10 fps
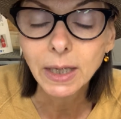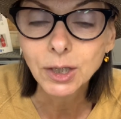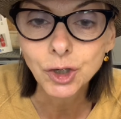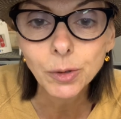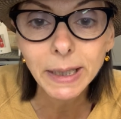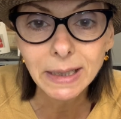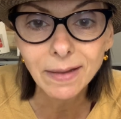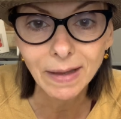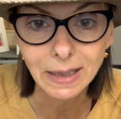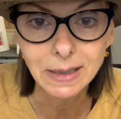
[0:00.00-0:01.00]
doing
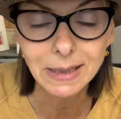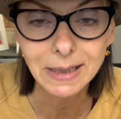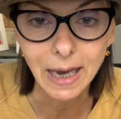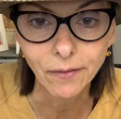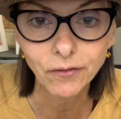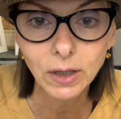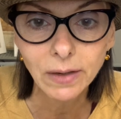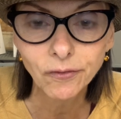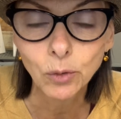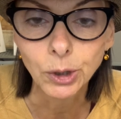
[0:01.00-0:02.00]
things safely
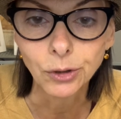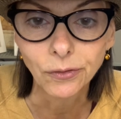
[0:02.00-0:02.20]
for your